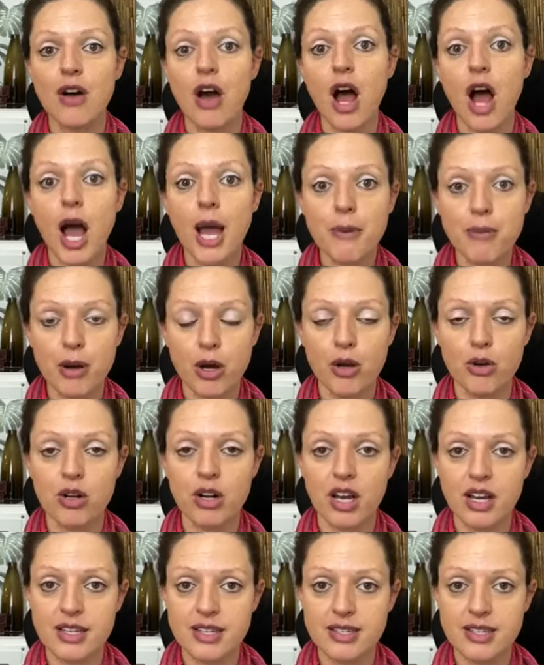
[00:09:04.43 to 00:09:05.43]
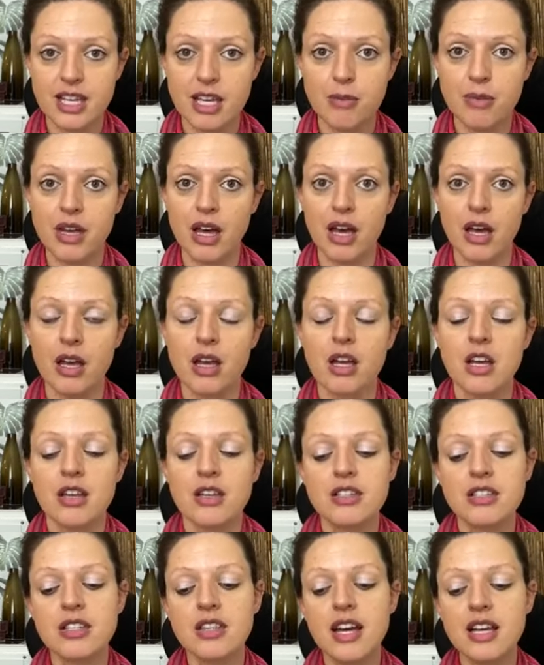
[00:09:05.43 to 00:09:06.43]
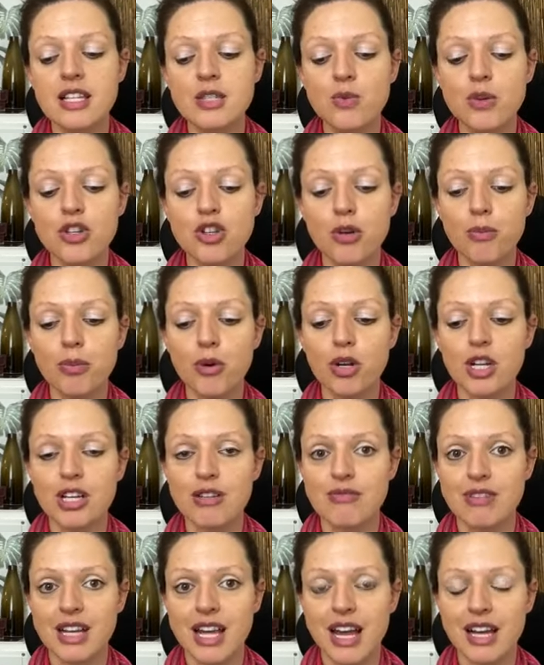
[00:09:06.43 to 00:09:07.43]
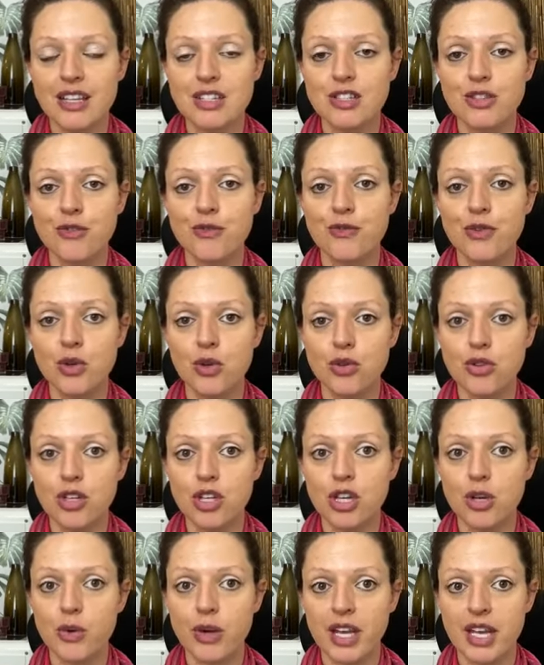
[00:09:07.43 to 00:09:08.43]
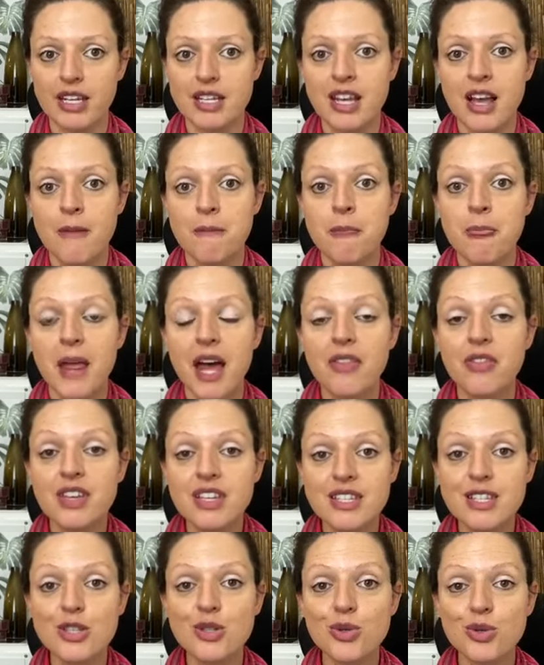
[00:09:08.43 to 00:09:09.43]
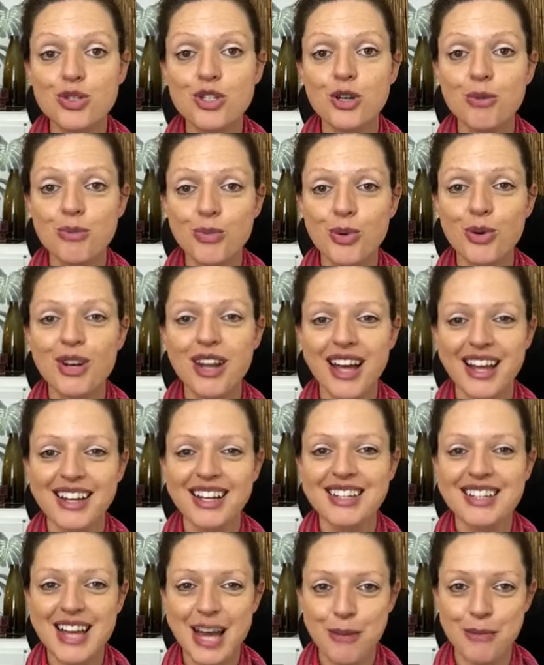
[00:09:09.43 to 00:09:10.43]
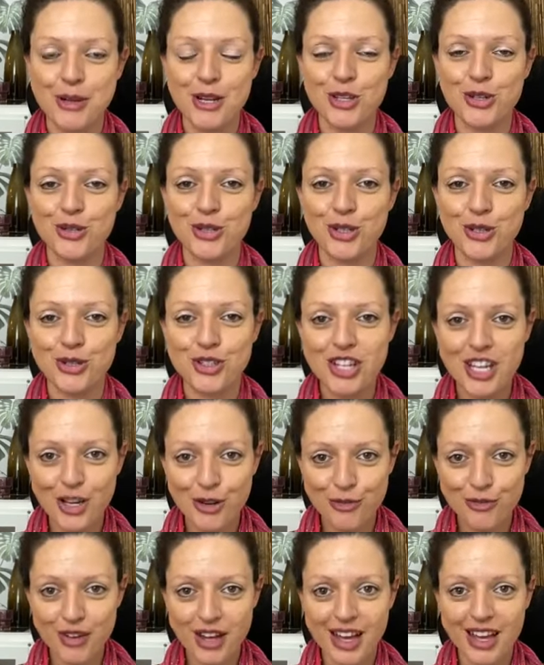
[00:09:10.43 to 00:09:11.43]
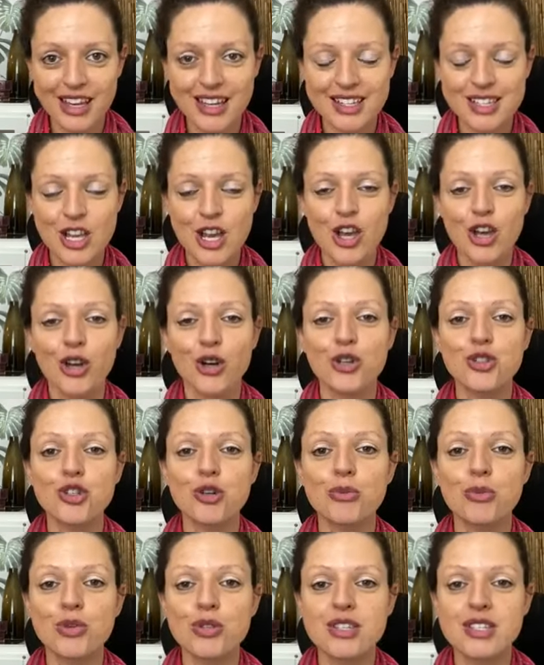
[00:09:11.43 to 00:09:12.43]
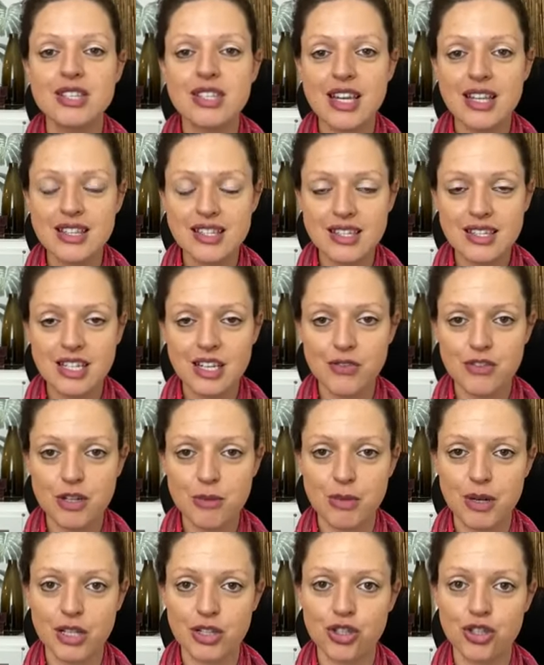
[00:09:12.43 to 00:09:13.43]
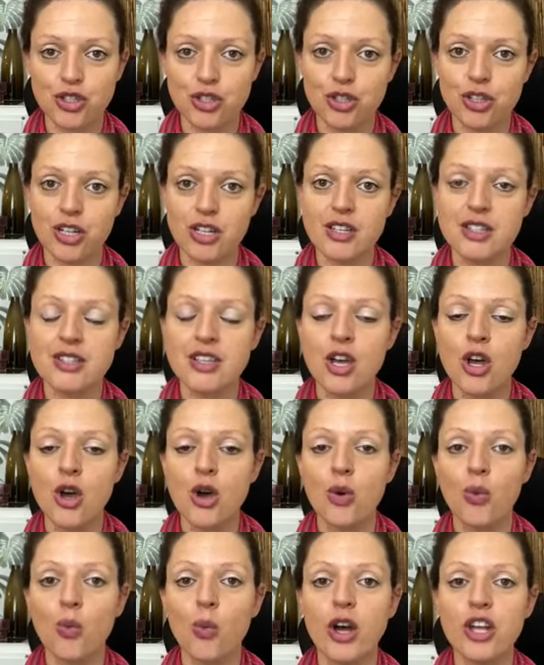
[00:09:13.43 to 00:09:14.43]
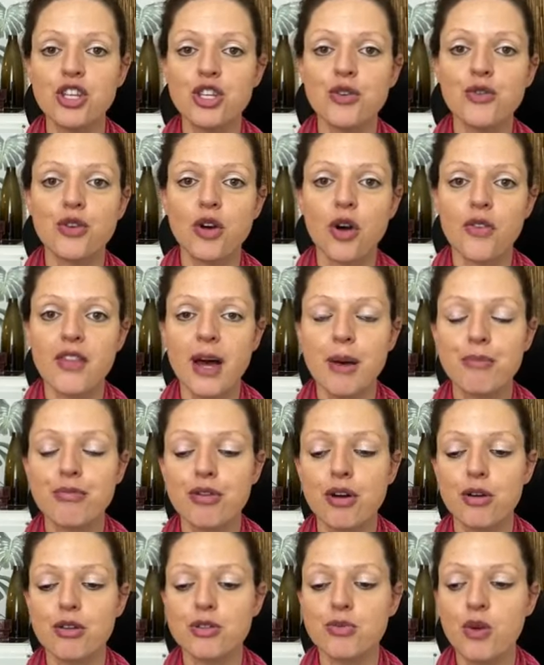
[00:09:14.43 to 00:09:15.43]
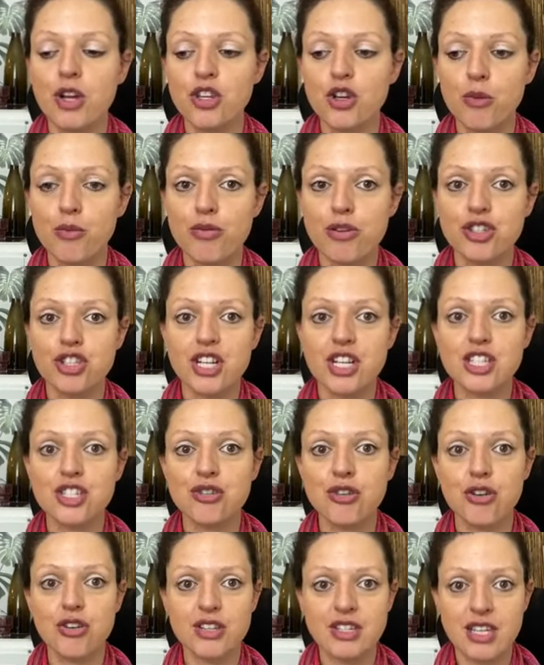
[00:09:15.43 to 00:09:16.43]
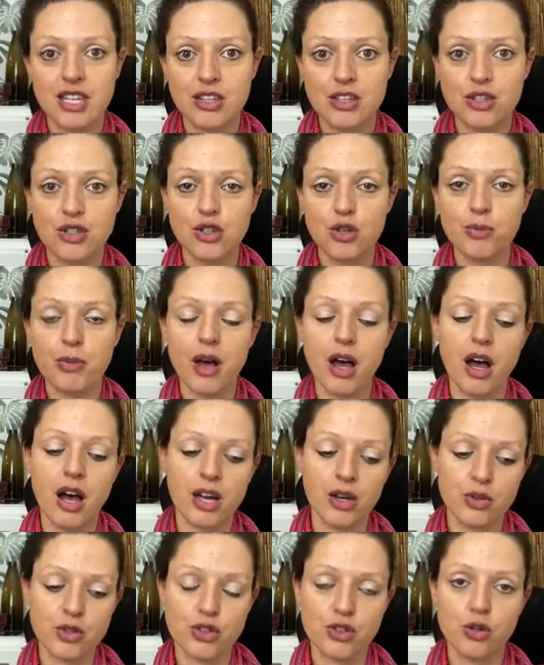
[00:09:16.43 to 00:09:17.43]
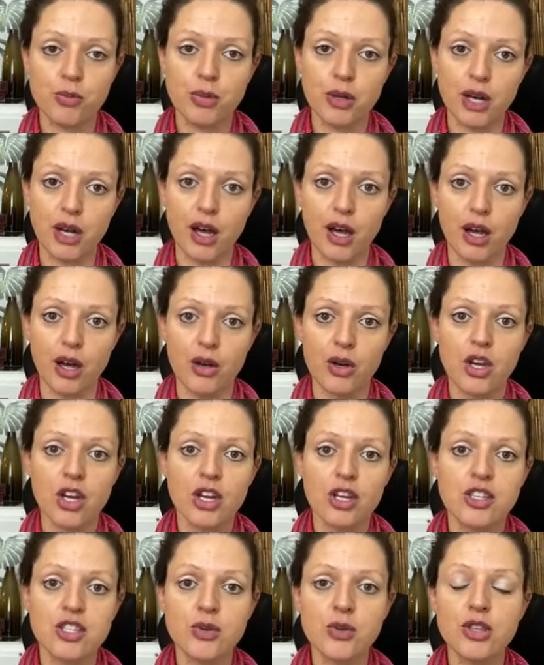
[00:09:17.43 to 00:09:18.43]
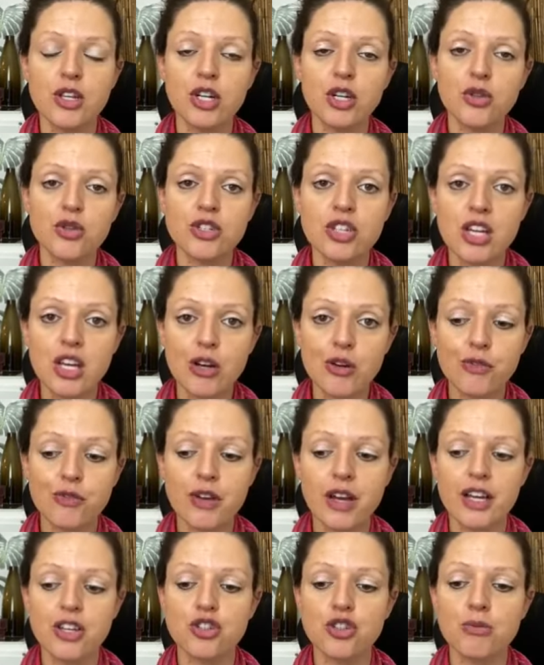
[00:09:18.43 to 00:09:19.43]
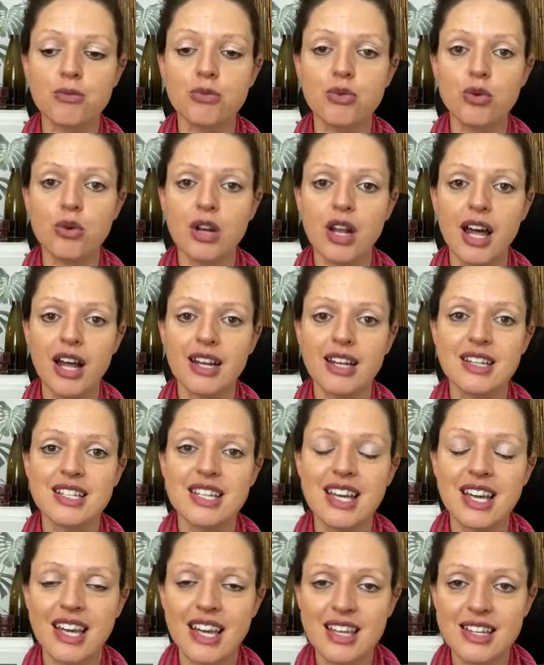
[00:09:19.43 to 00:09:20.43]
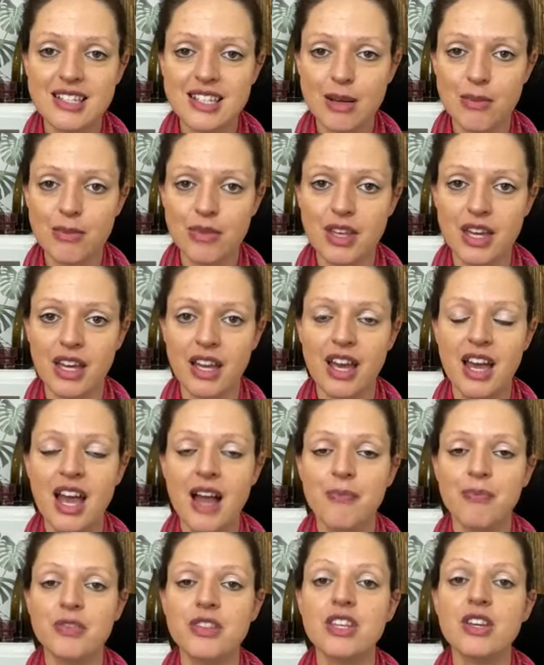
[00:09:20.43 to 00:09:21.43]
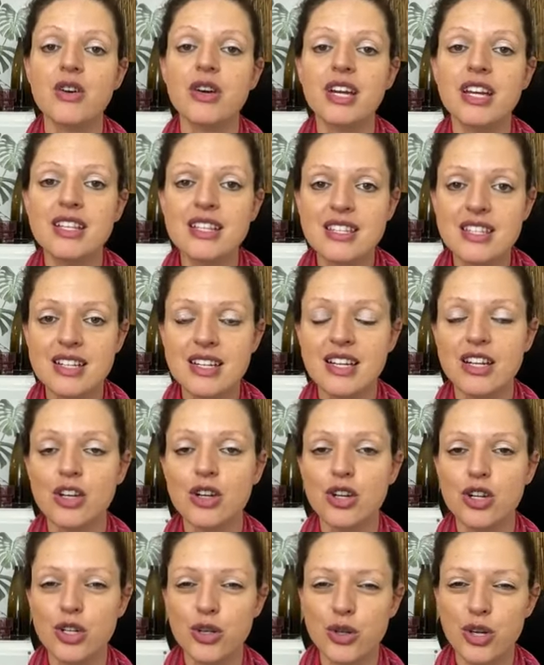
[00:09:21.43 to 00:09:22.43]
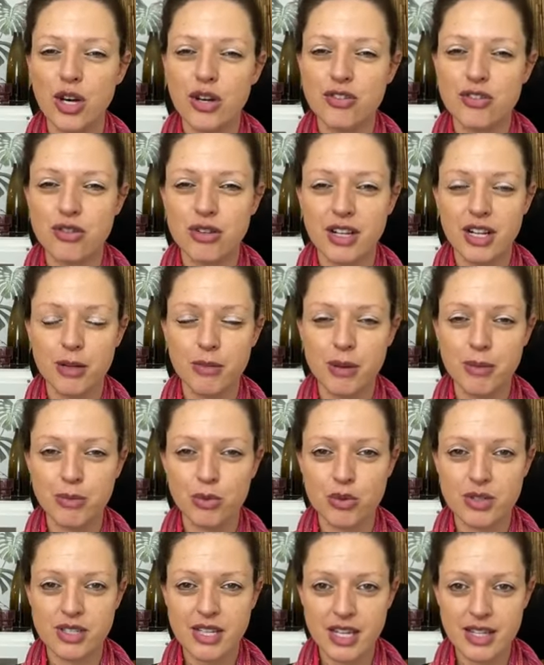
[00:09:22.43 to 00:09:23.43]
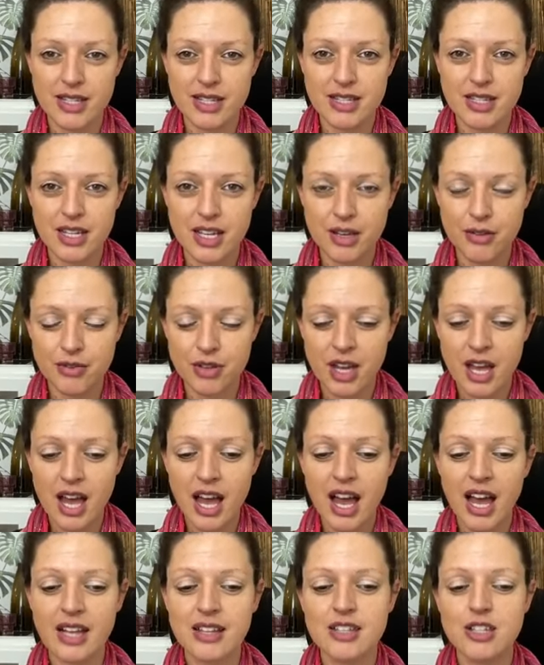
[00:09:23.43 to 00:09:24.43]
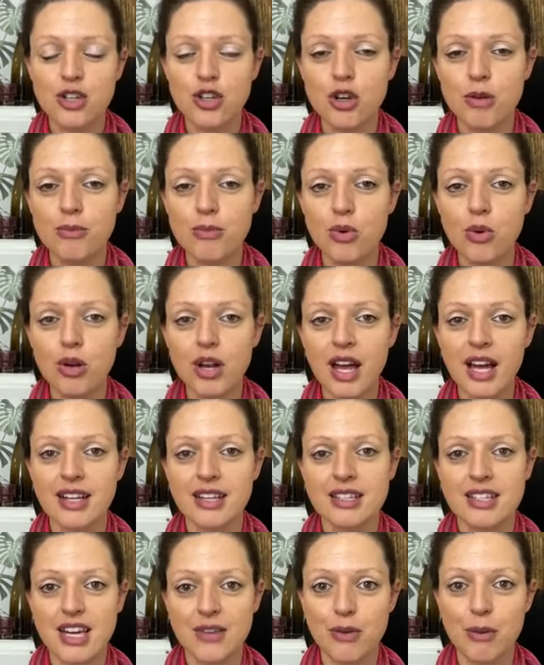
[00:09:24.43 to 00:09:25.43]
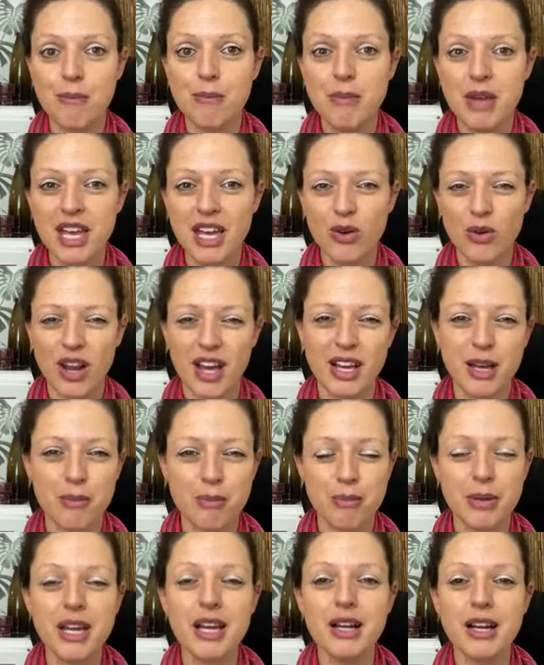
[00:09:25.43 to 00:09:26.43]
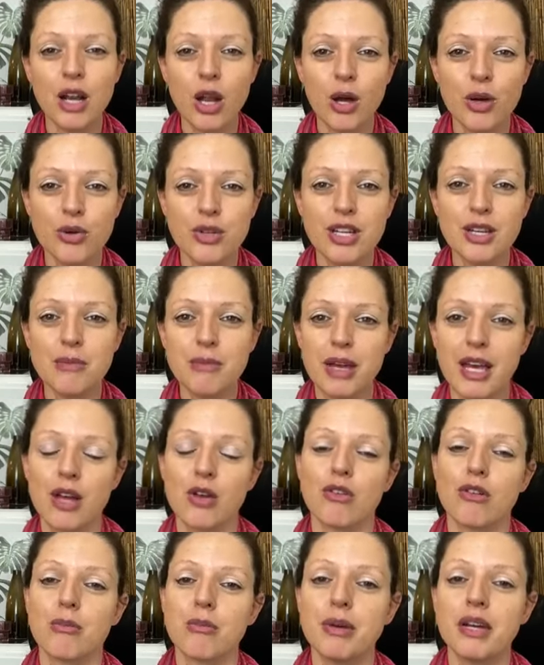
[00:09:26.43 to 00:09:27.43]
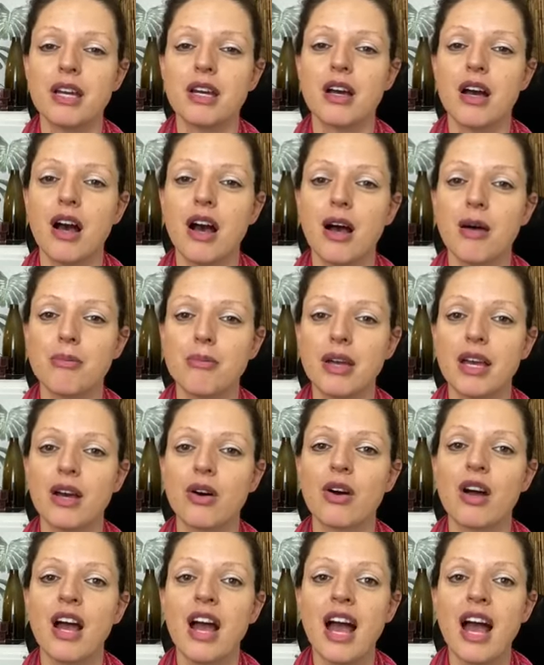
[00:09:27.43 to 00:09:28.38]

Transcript: hypoglycemia. So that's when your body reacts to food that you eat. And this is also more likely to happen in your luteal phase because you're more sensitive to blood sugars when you've got that when your progesterone is either super high or super low. So in the luteal phase, you're more likely to eat something. Your insulin and glucose are a little bit more sensitive, and so you're more likely to have a meal, like a big loading meal or a big carb meal,